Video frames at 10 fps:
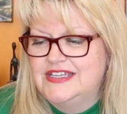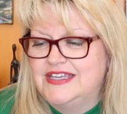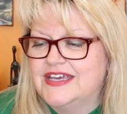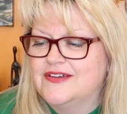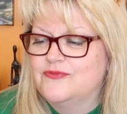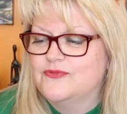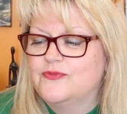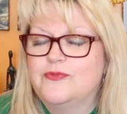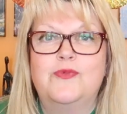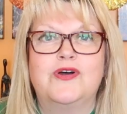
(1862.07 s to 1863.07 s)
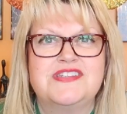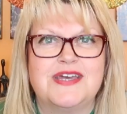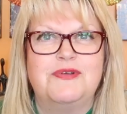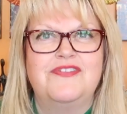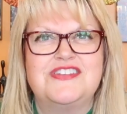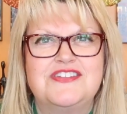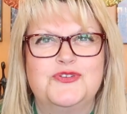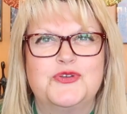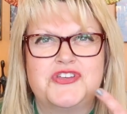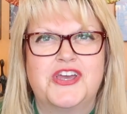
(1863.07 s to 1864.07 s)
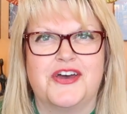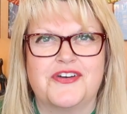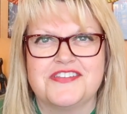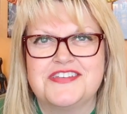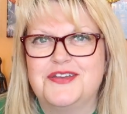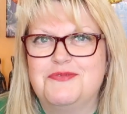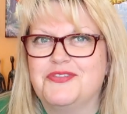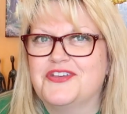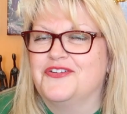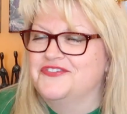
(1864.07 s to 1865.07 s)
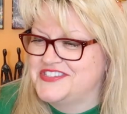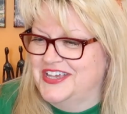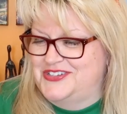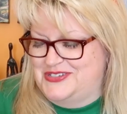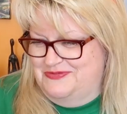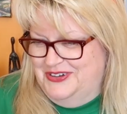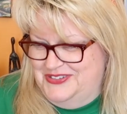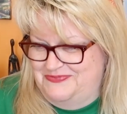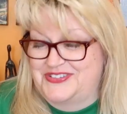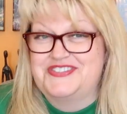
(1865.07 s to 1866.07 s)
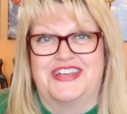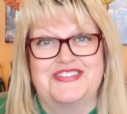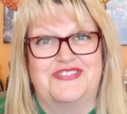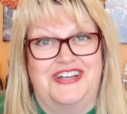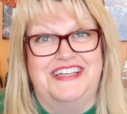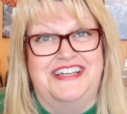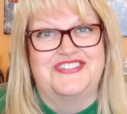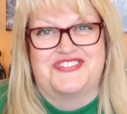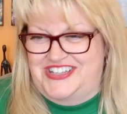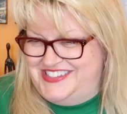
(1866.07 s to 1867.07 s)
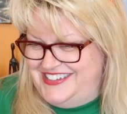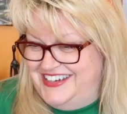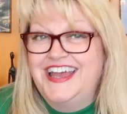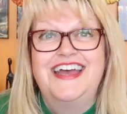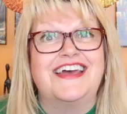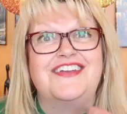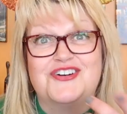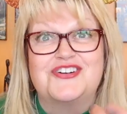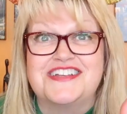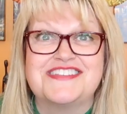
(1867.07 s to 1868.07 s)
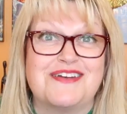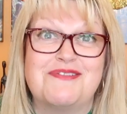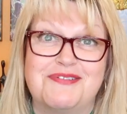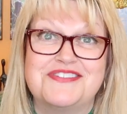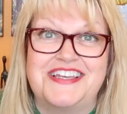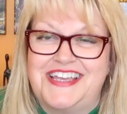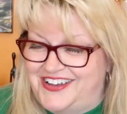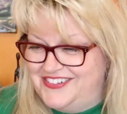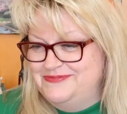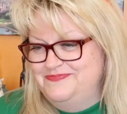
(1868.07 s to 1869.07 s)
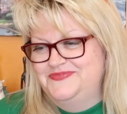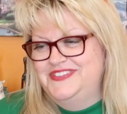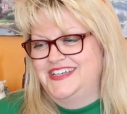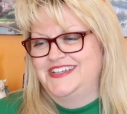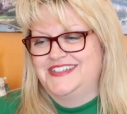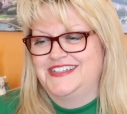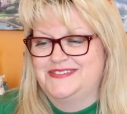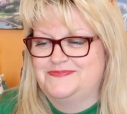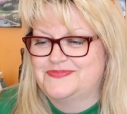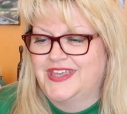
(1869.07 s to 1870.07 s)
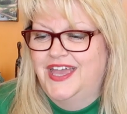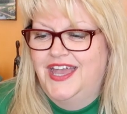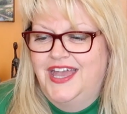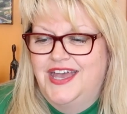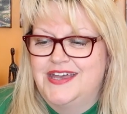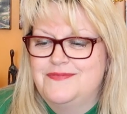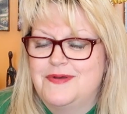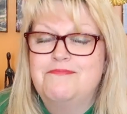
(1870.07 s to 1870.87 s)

Yeah. One day when I've had a naughty Coke, I'll tell you what the conversation was, because that's really interesting. Now you're all going to say, what was it, Karen? Yeah.